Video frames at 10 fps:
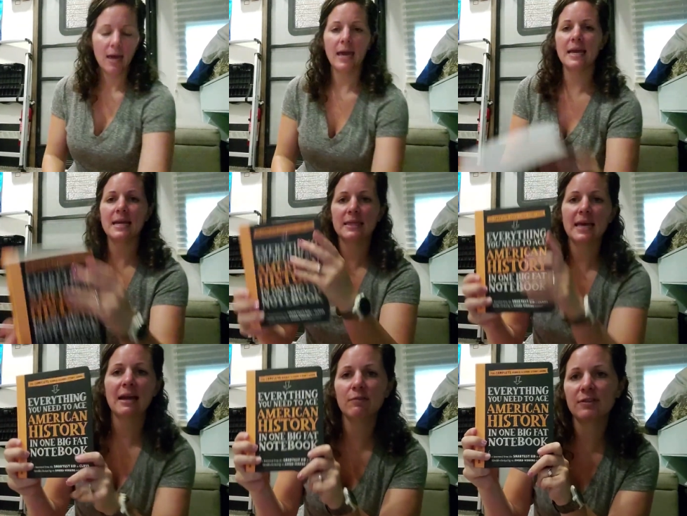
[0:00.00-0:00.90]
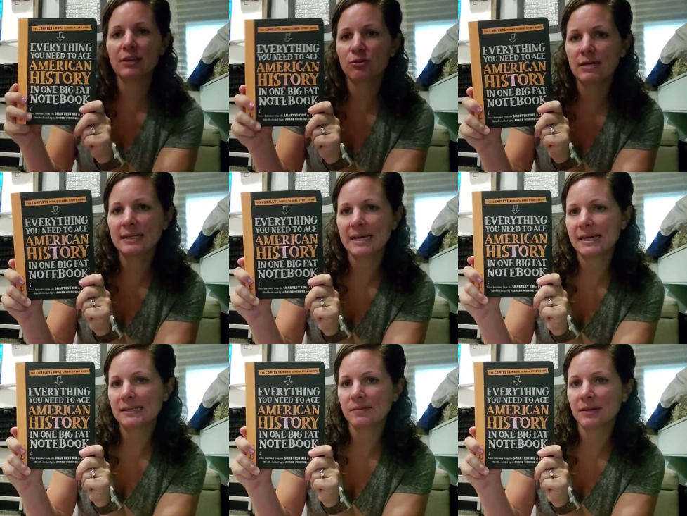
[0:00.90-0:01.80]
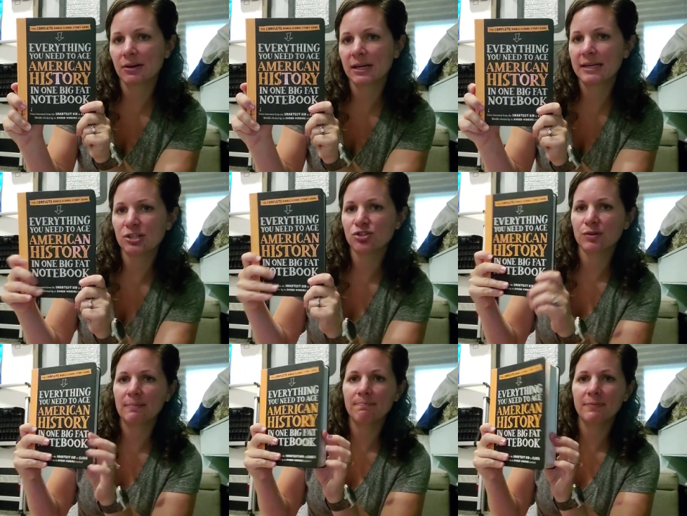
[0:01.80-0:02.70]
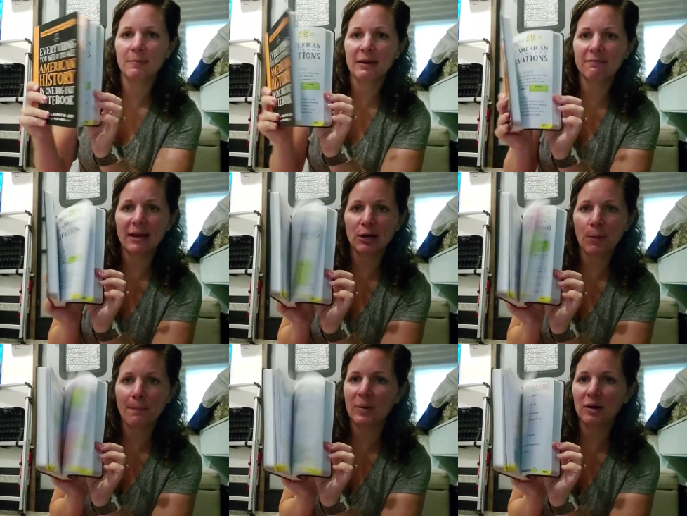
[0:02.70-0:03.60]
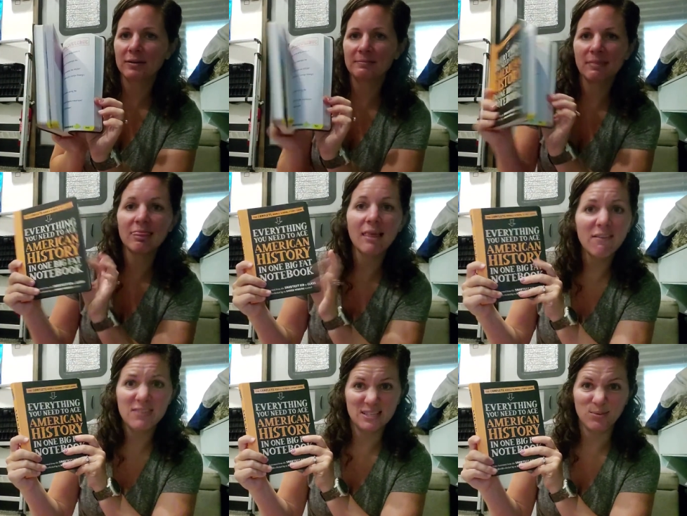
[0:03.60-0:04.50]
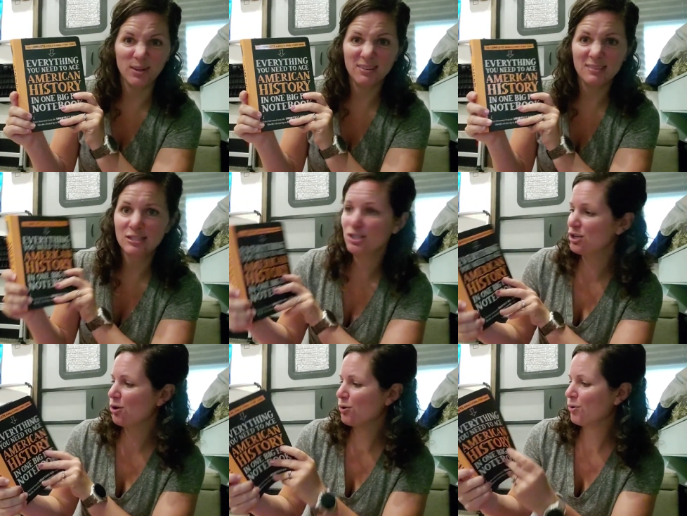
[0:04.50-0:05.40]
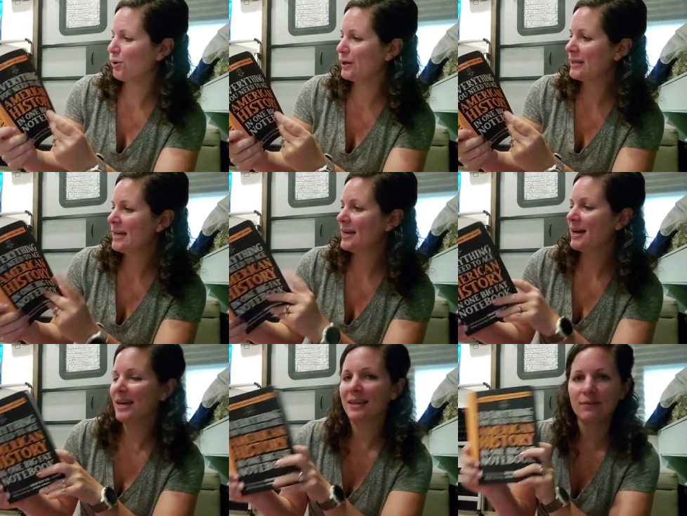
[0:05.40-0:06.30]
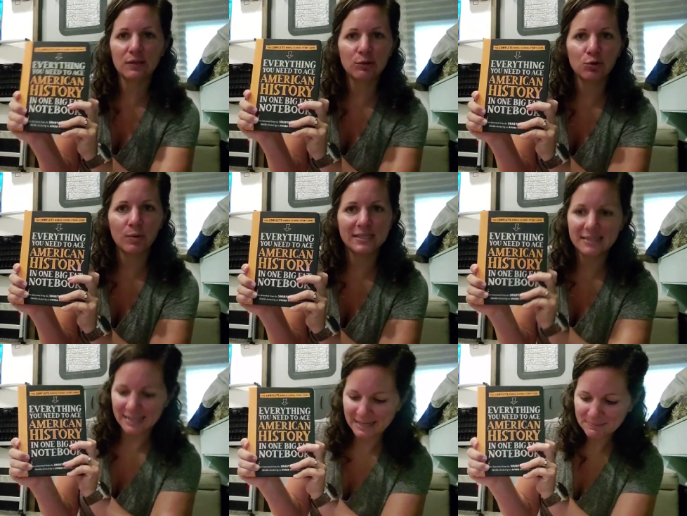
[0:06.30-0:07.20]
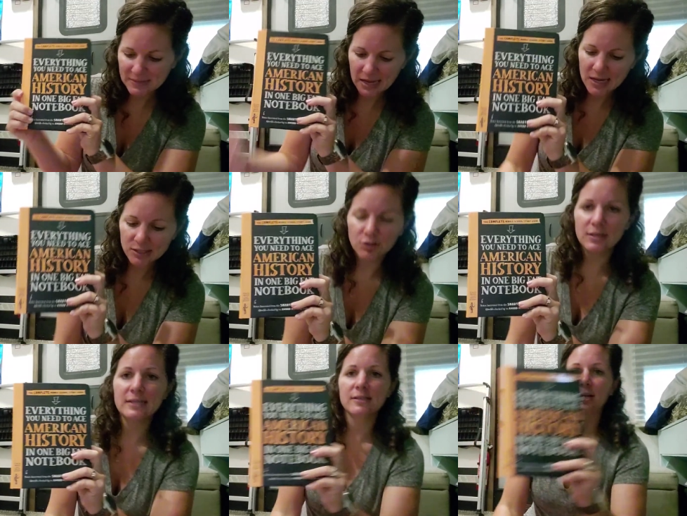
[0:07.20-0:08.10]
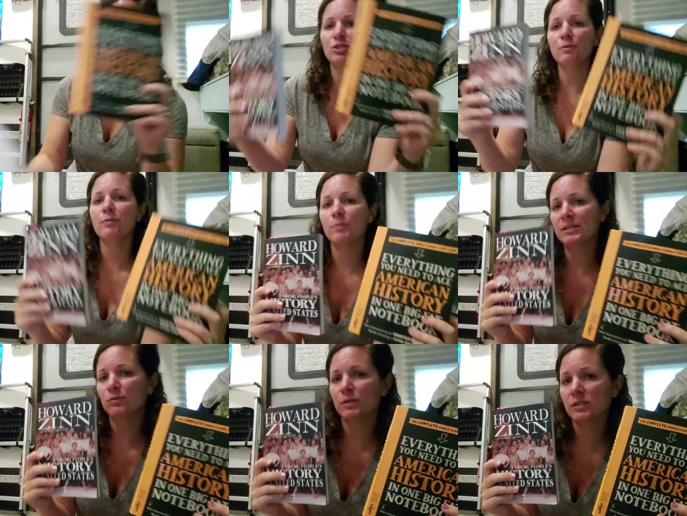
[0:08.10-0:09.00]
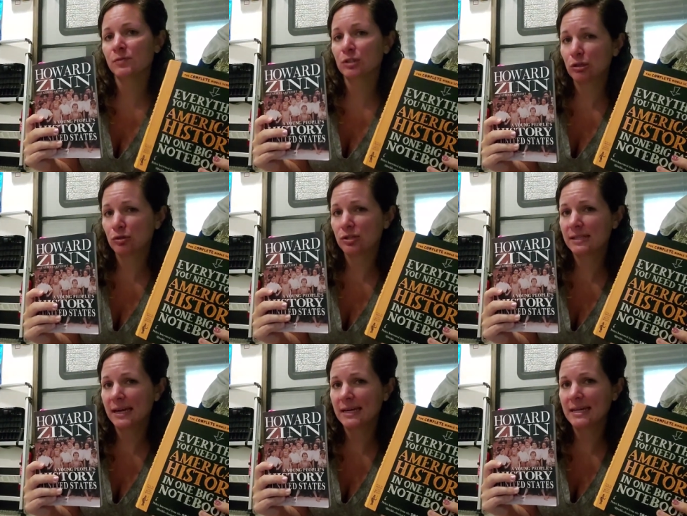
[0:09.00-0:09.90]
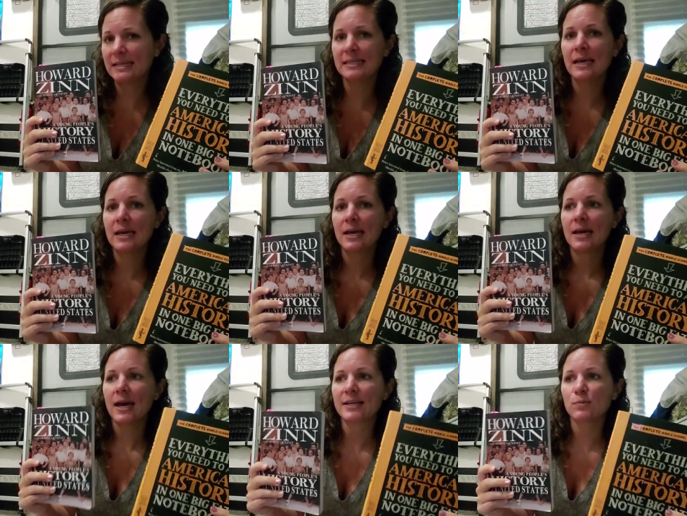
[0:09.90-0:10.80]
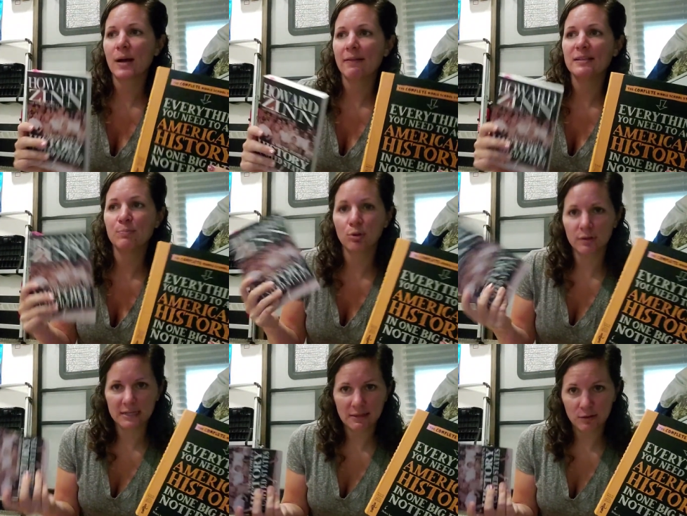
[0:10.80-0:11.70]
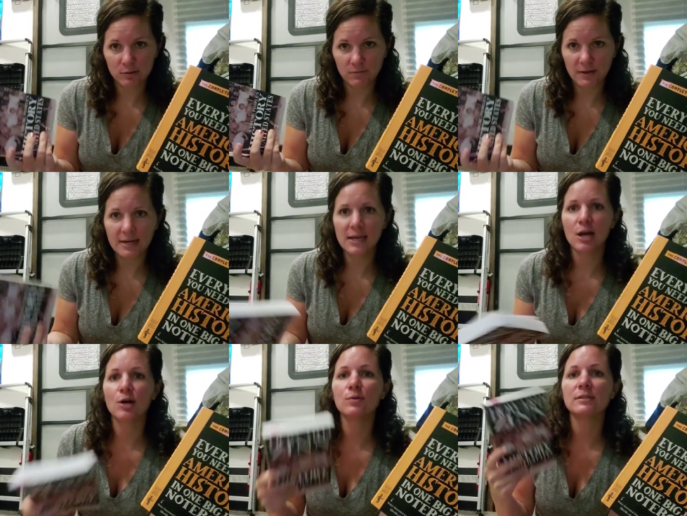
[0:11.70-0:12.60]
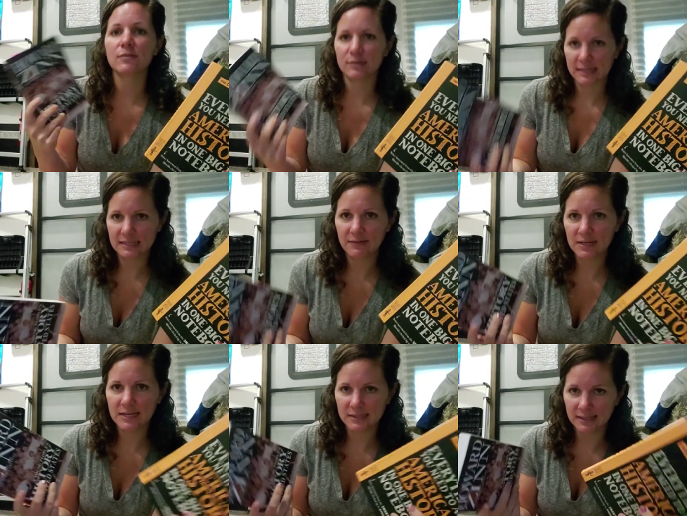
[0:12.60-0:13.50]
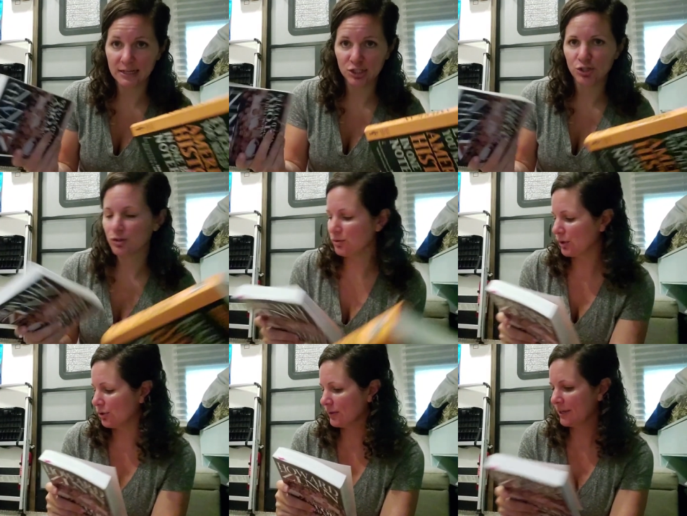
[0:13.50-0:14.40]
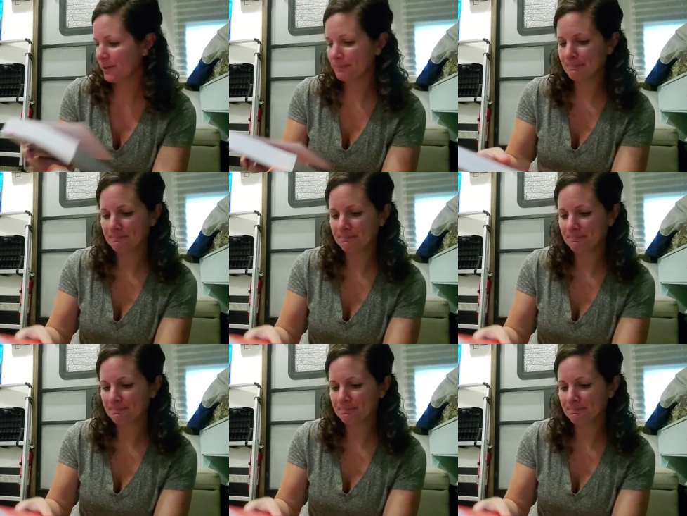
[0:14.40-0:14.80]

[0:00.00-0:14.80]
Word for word: And Everything You Need to Ace American History, the Big Fat Notebook. Love this one. So cool. And I love the little quizzes in it. So these are two of the resources for social studies, as well as pulling in those videos and those activities that I showed you earlier.